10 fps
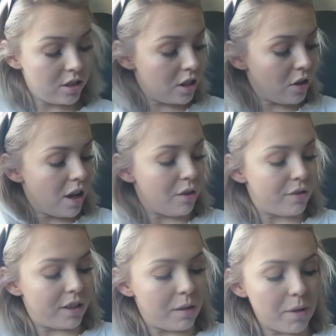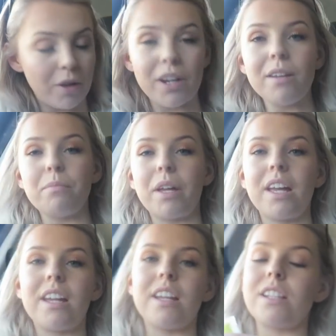don't know how I feel about it,
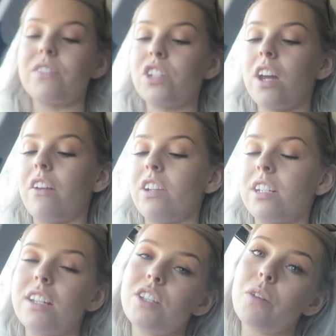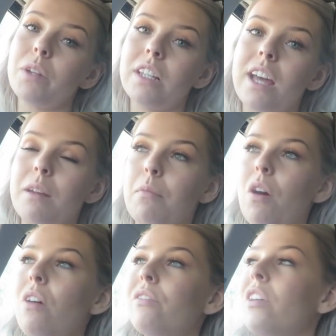but it's for charity, so we'll let him
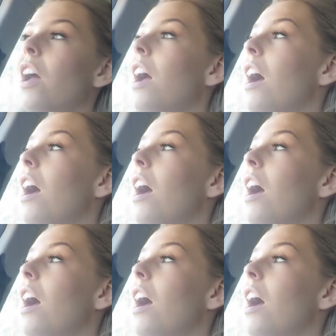off.